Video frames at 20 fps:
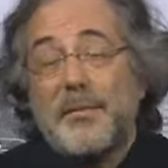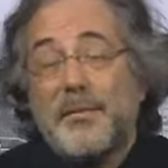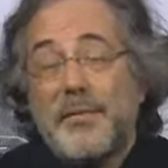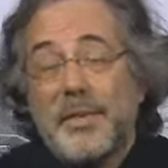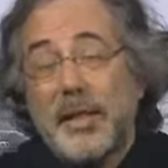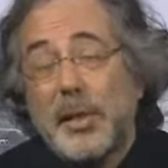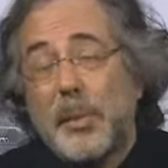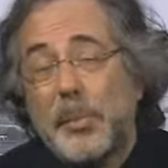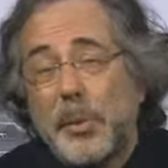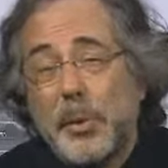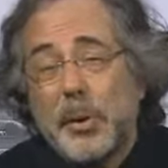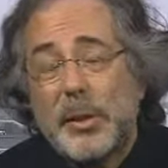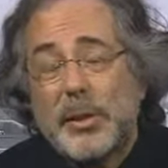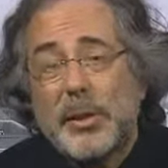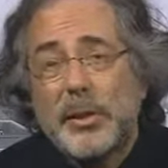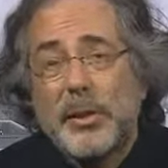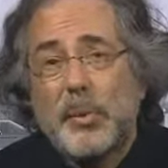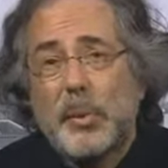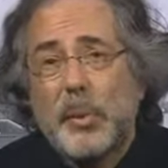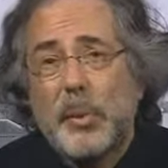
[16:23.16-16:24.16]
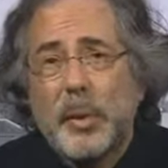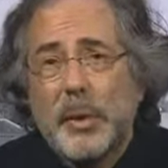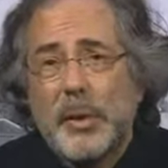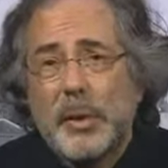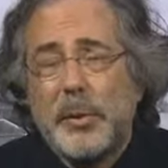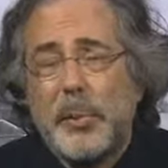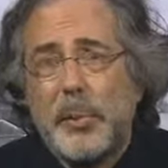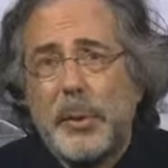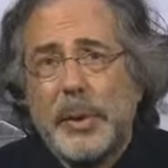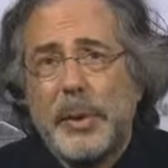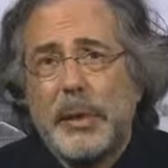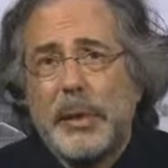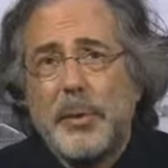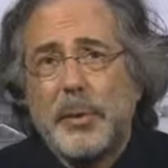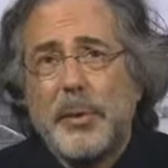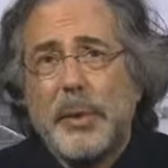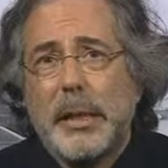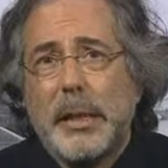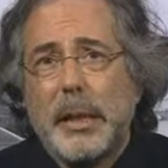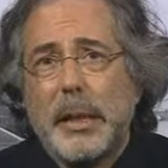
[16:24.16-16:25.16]
very important point, Peter,
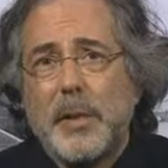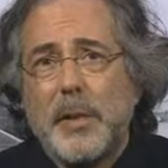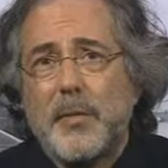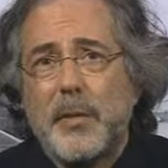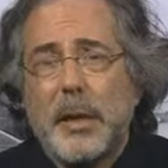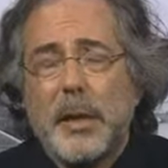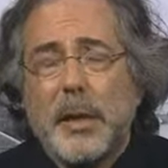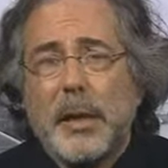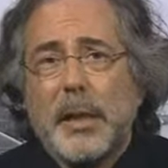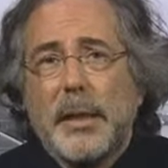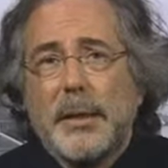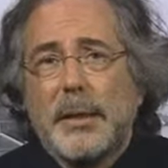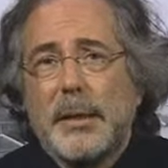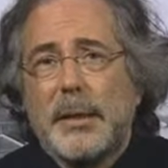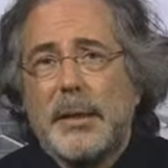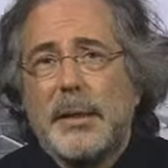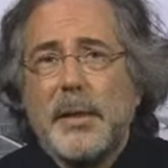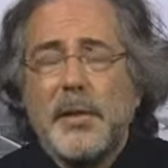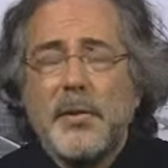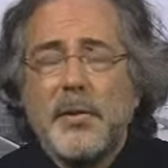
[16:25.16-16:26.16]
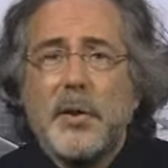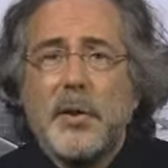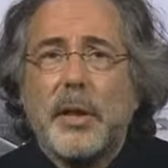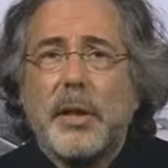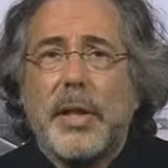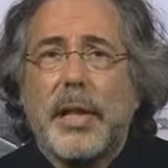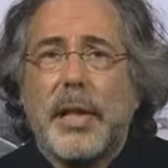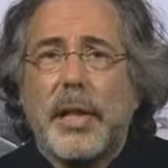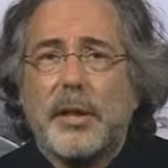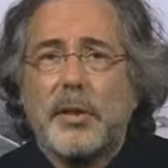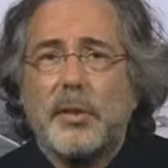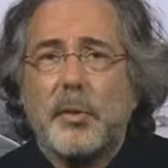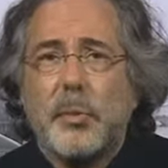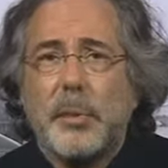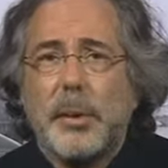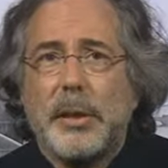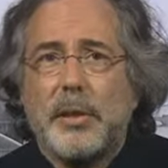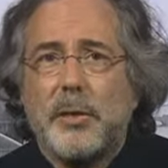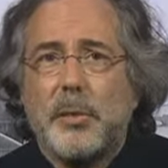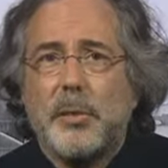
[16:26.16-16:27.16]
because the disconnect
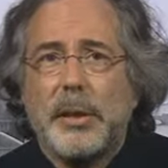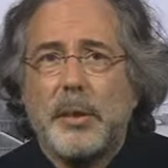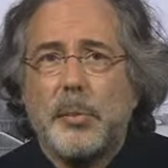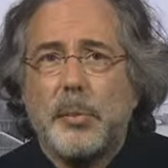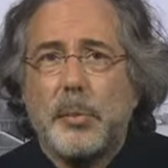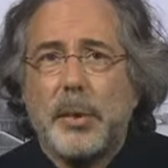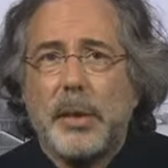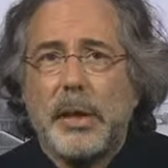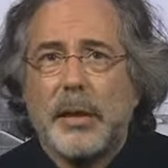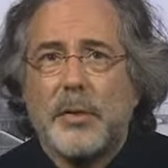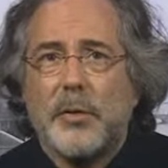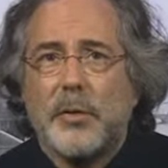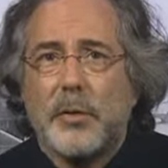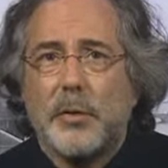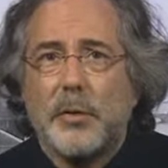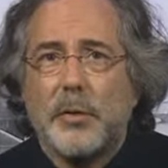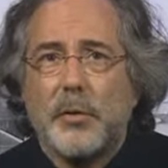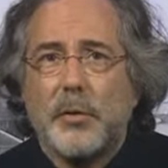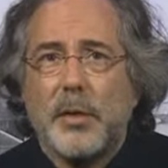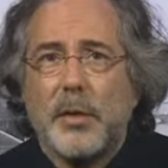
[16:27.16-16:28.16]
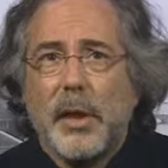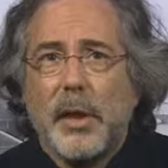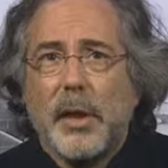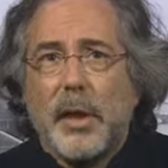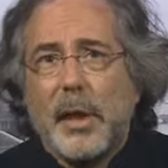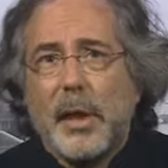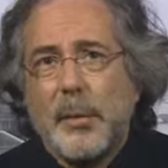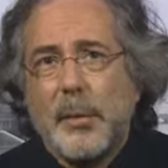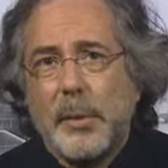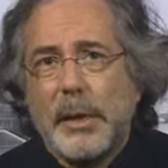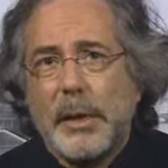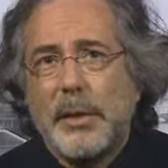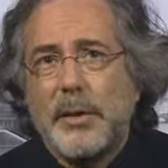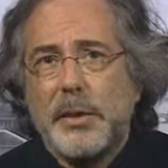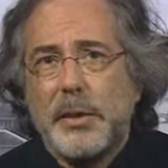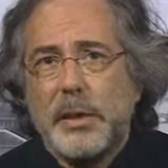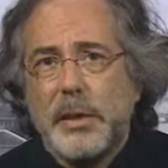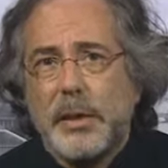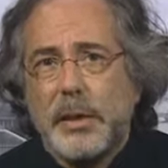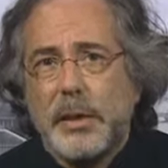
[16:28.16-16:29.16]
between Brussels, I mean
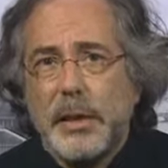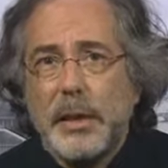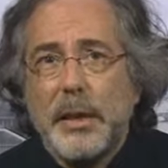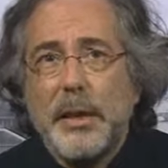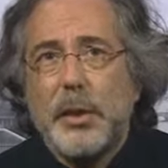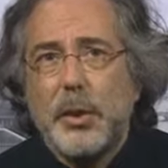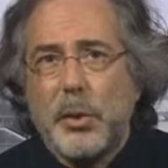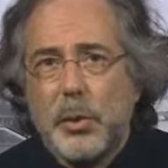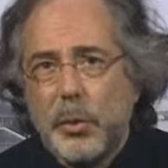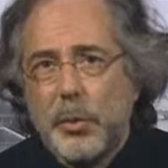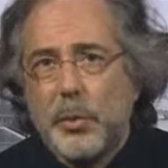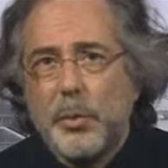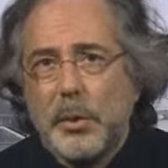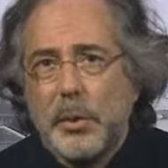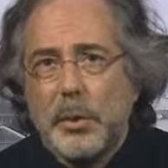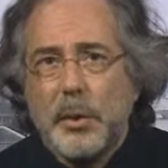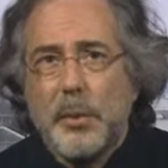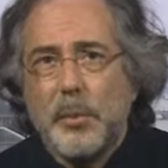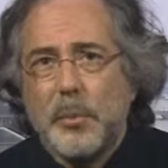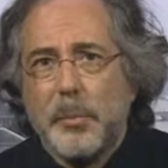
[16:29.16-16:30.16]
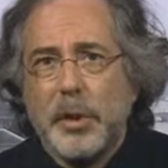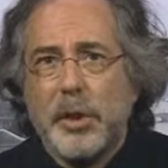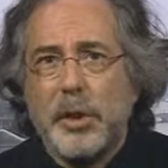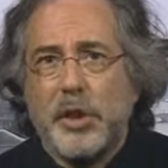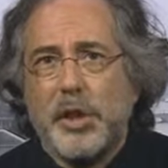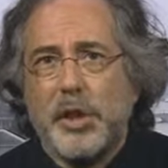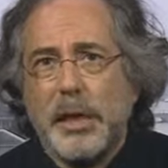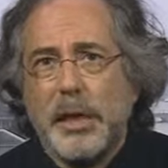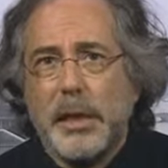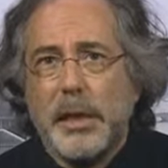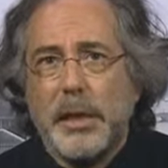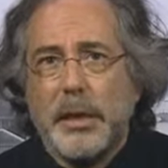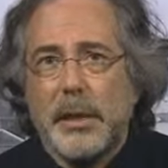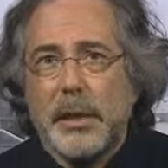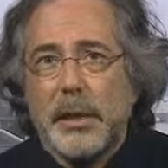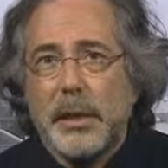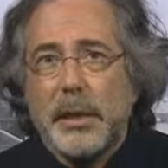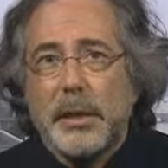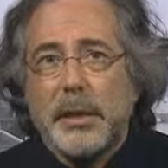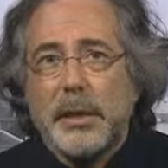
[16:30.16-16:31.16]
the E U machine,
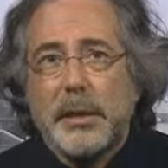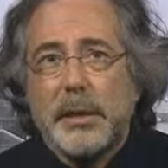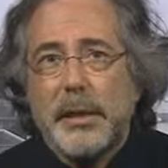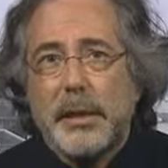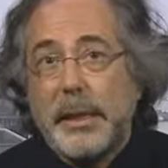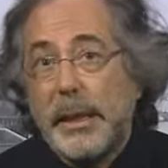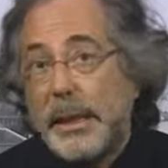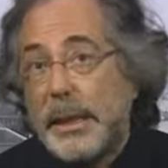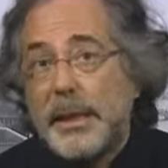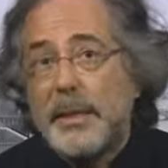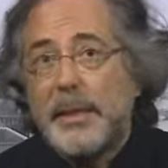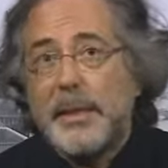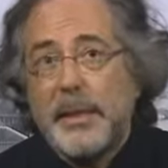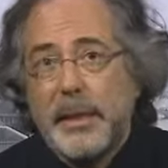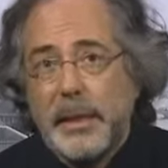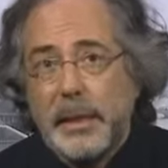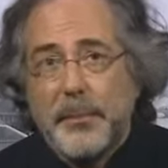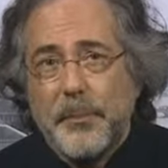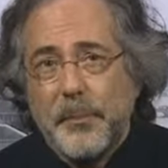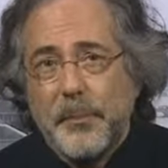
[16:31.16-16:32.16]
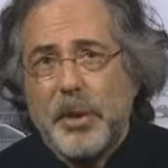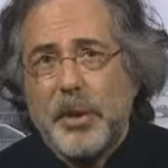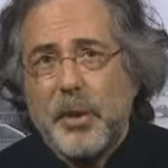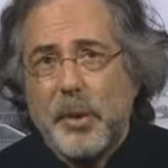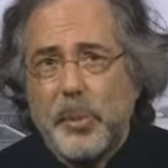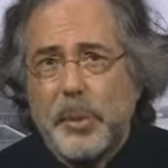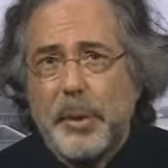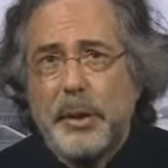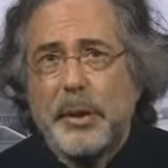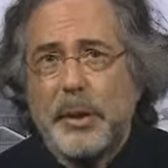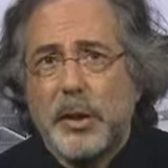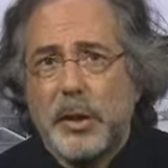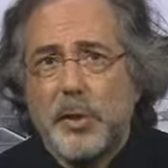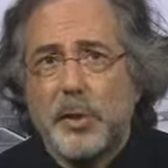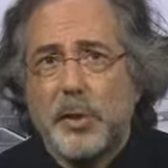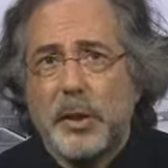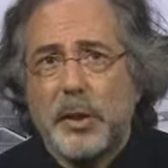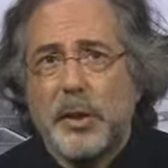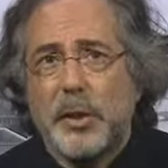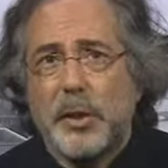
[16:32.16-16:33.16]
the E C, the European
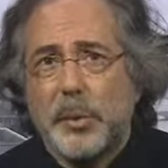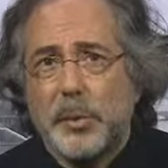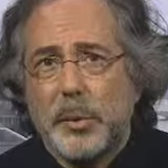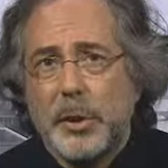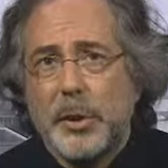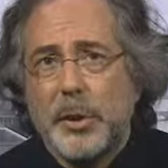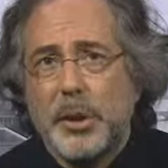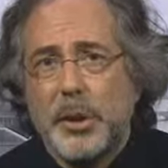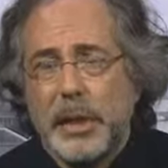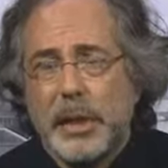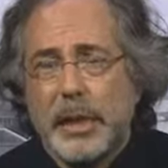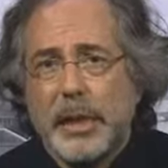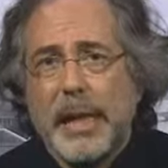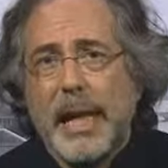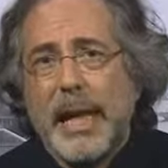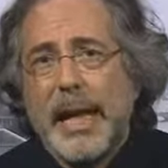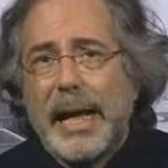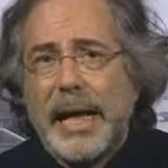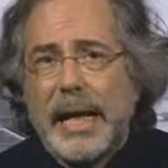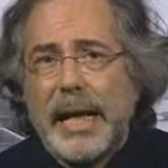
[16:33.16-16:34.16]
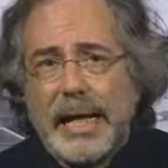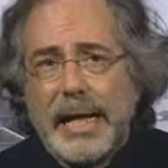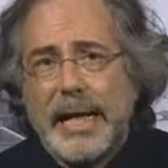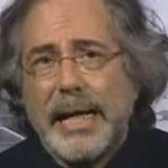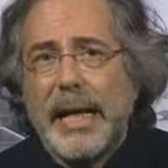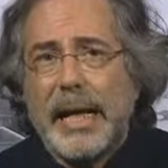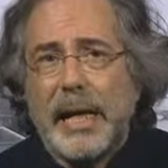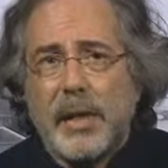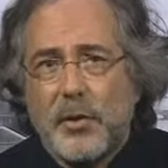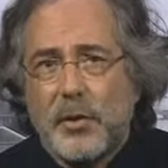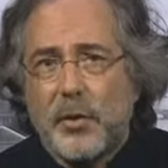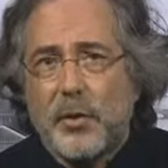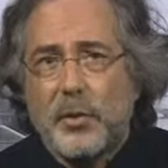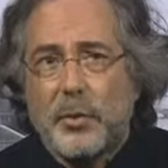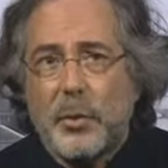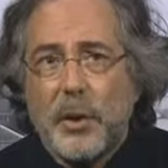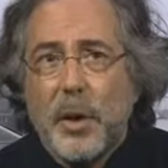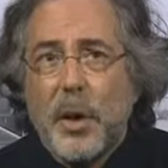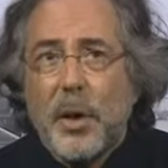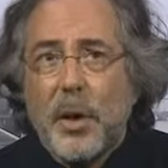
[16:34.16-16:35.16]
Commission machine, and NATO,
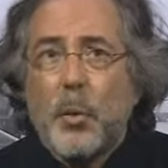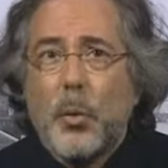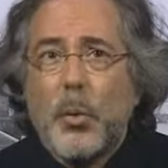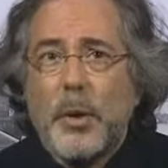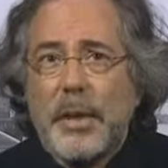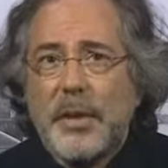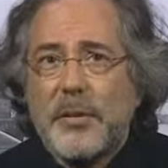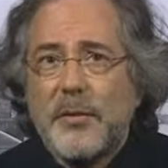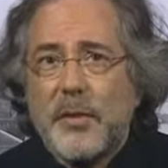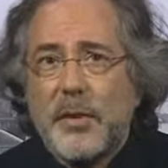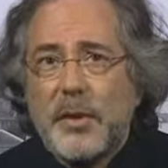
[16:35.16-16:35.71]
with